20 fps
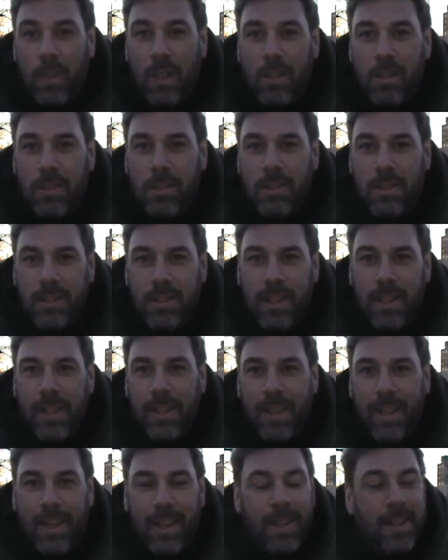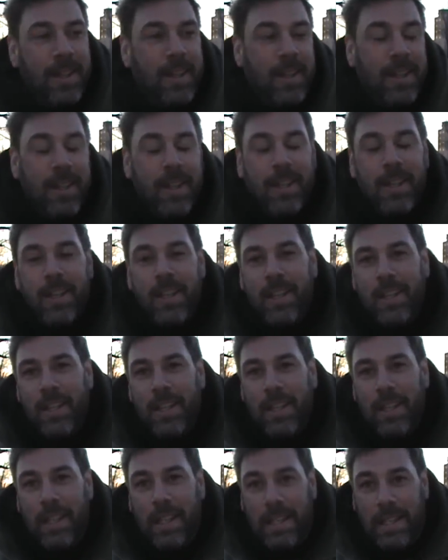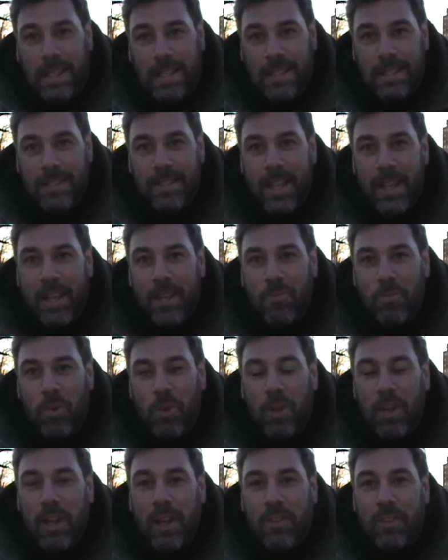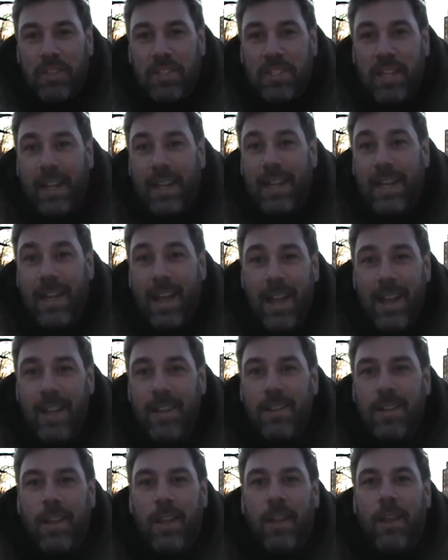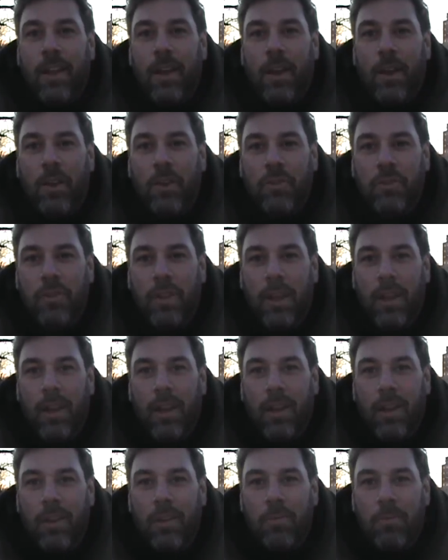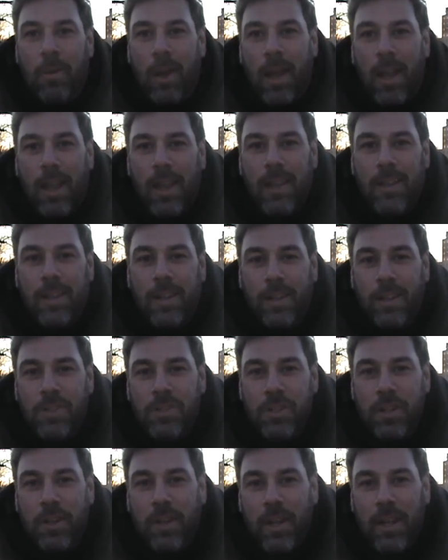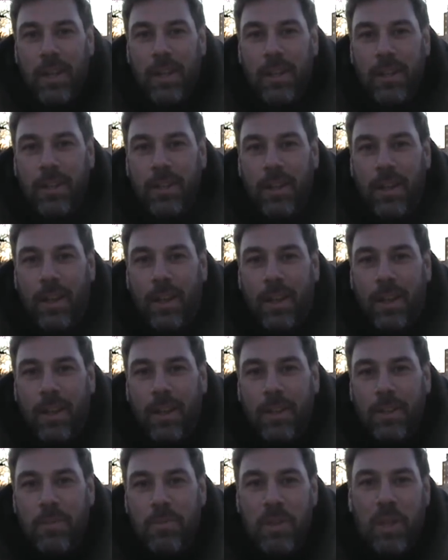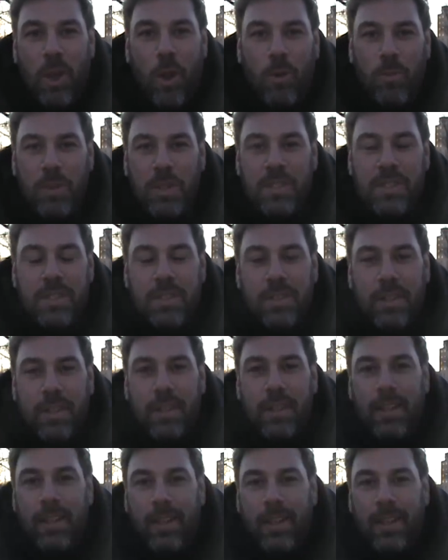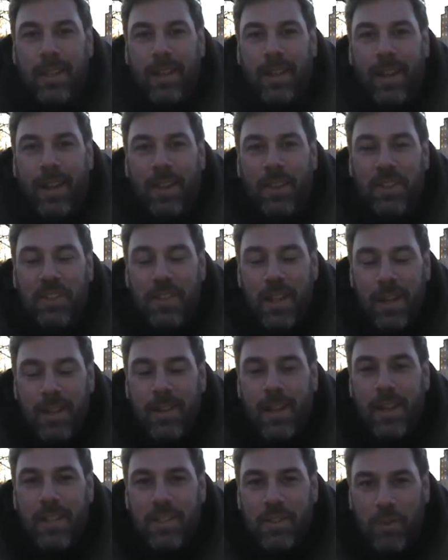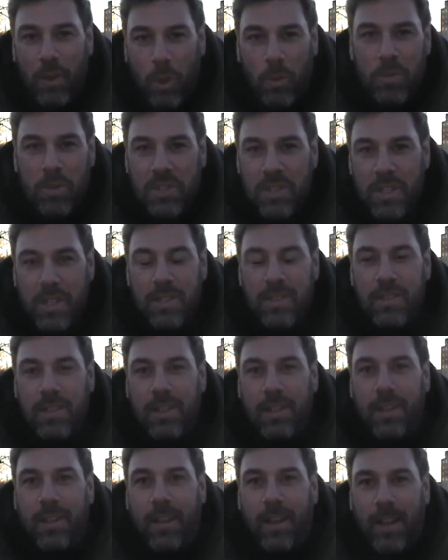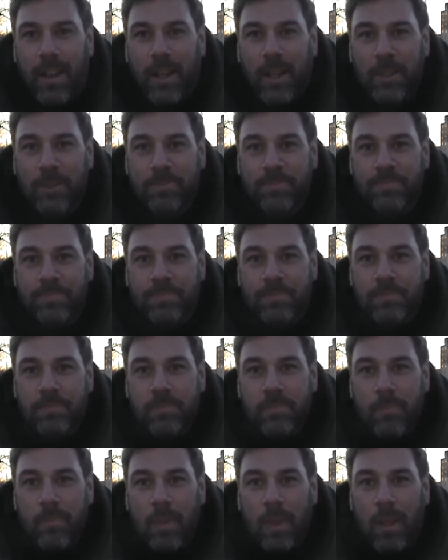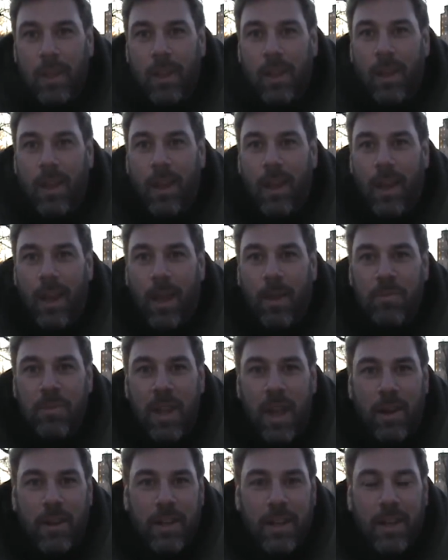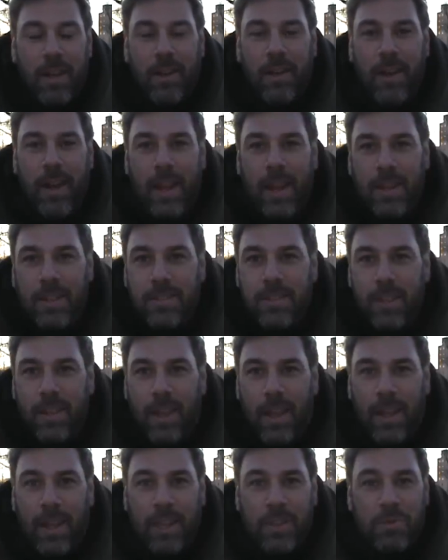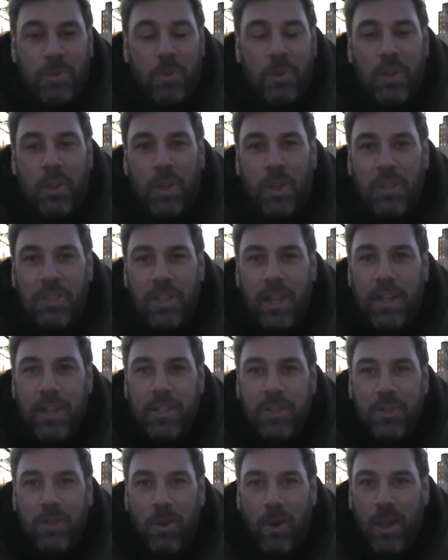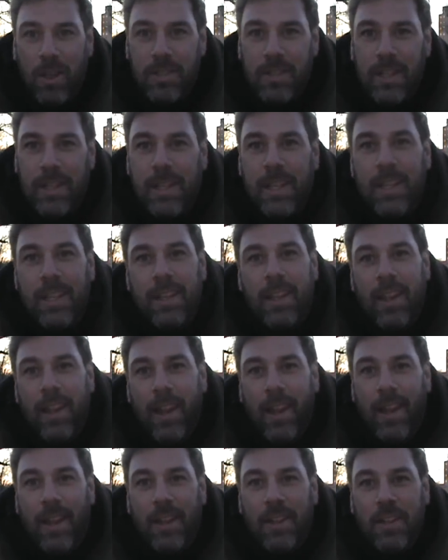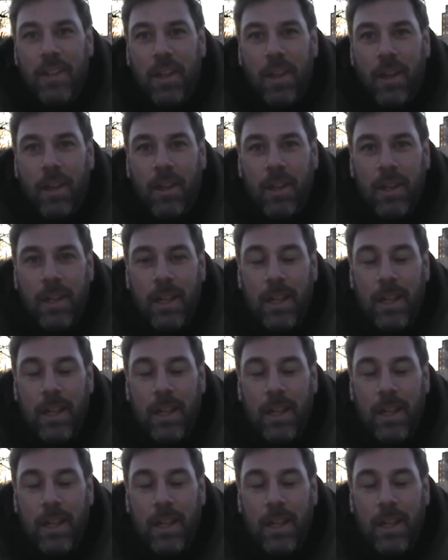This is the second morning of the second night of my journey to be homeless, the 10 days of homelessness. I'm down here at, I guess what we call Tuddy's Crossing, and I